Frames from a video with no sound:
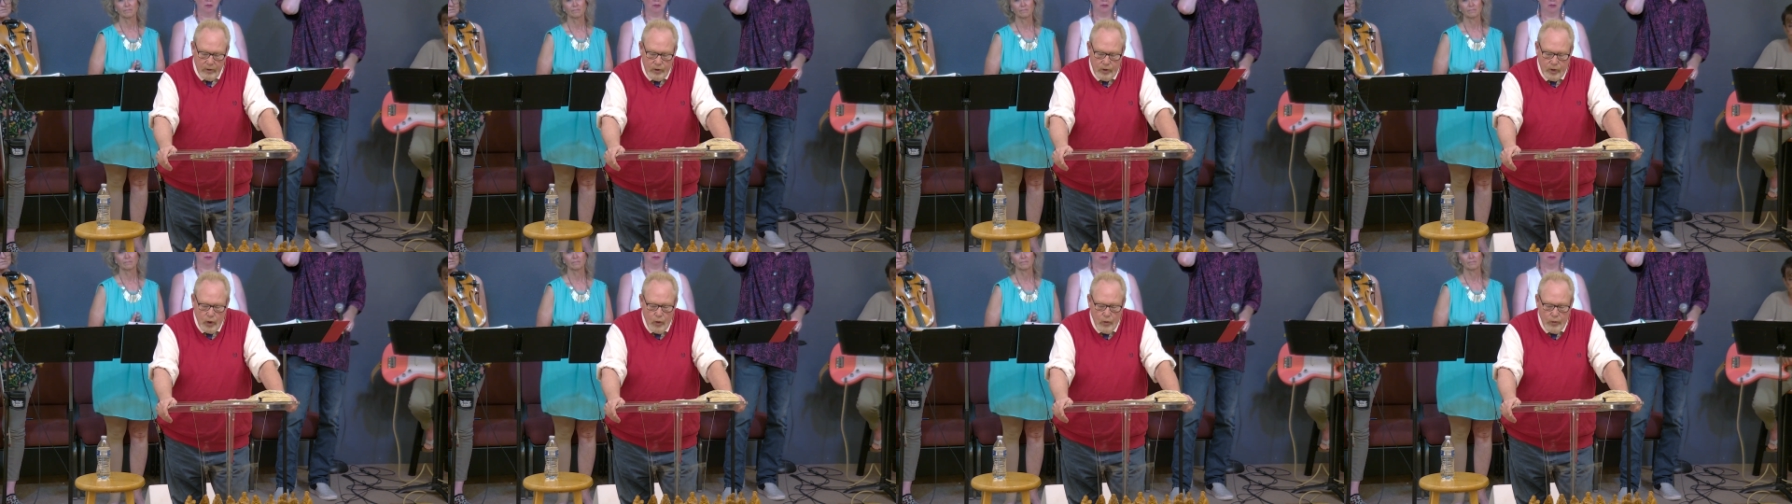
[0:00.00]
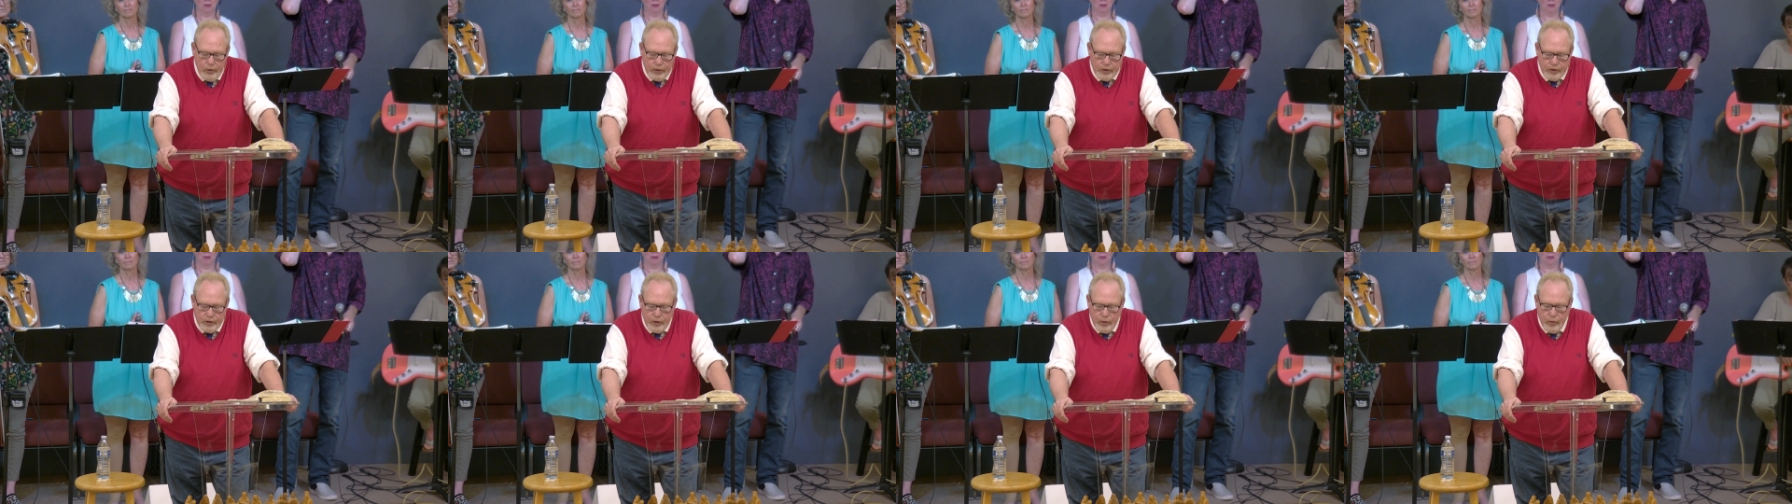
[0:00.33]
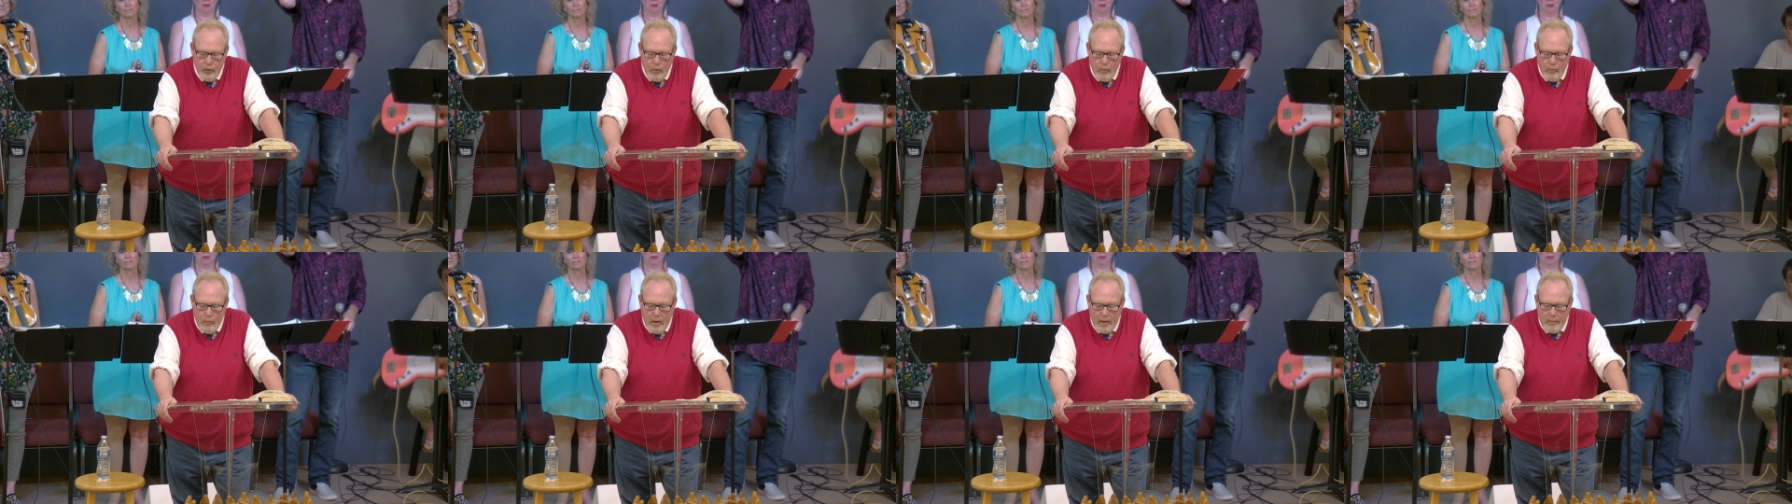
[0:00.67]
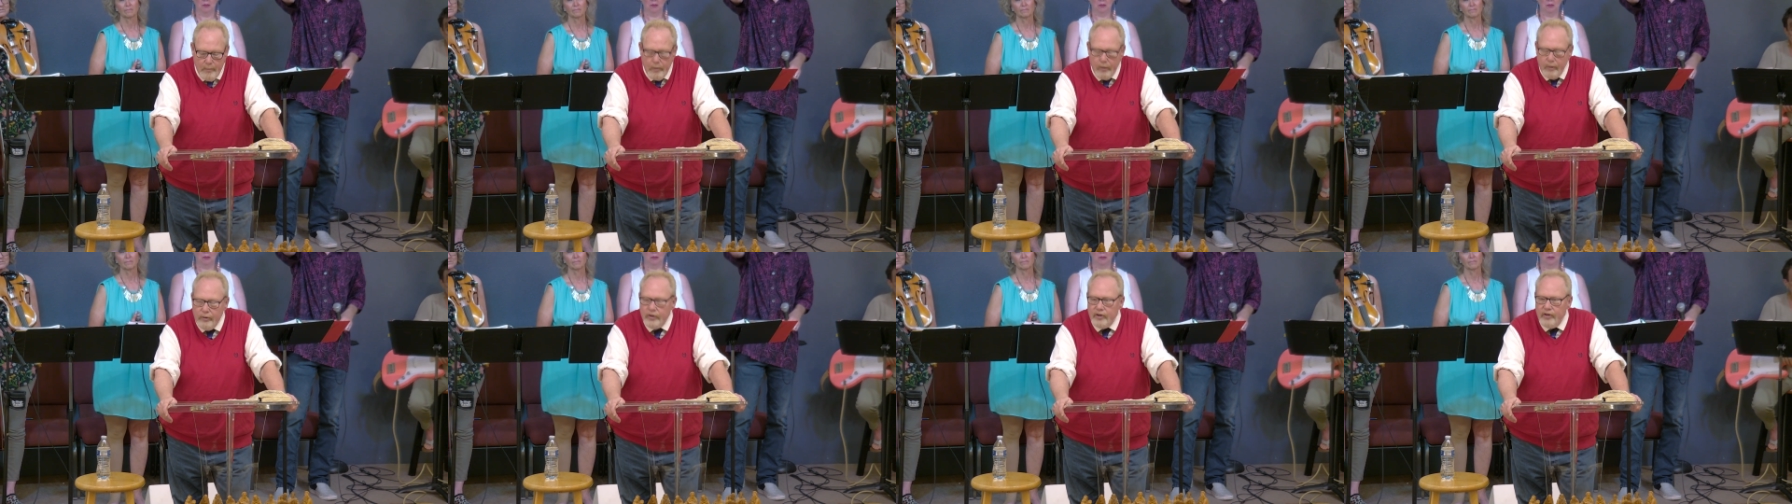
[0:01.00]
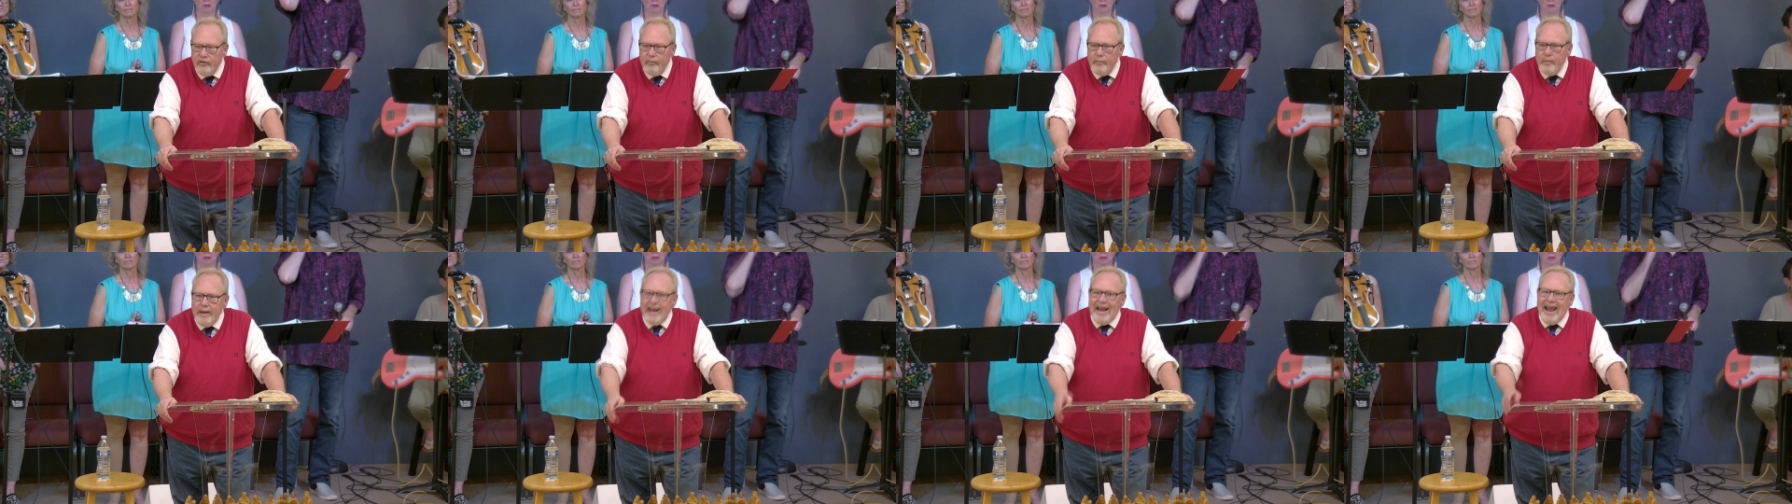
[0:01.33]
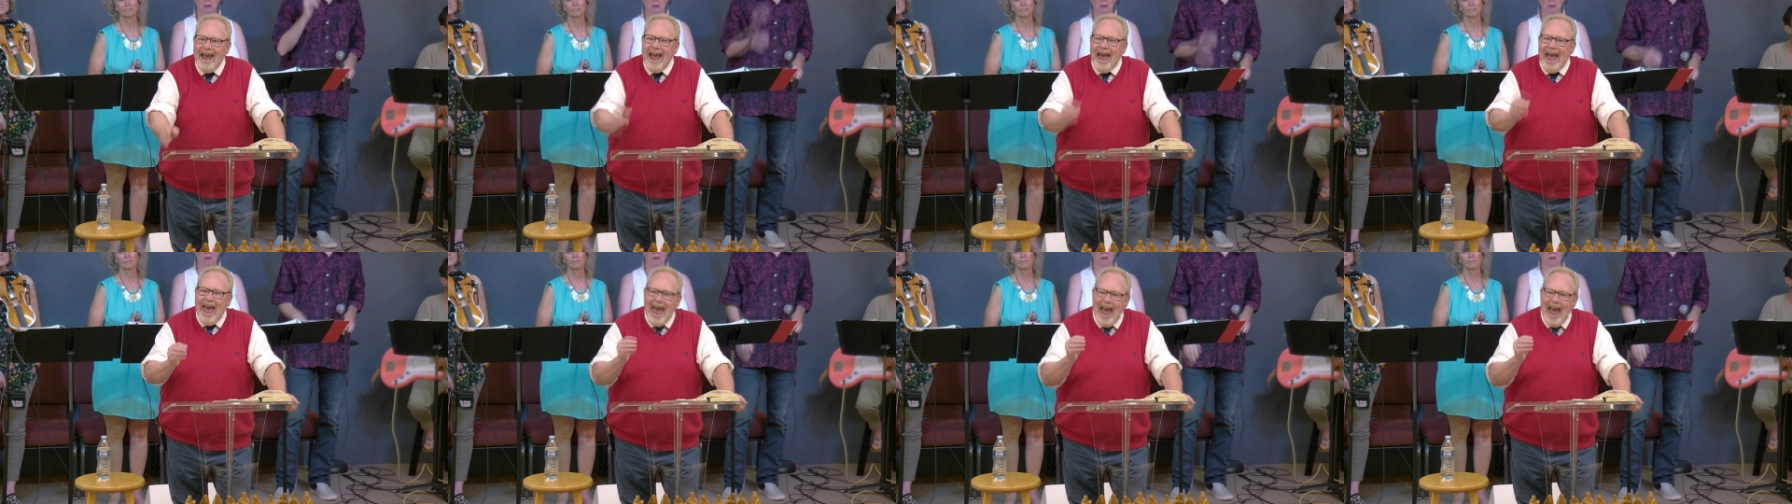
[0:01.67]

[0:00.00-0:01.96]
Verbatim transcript: Do this in remembrance of me.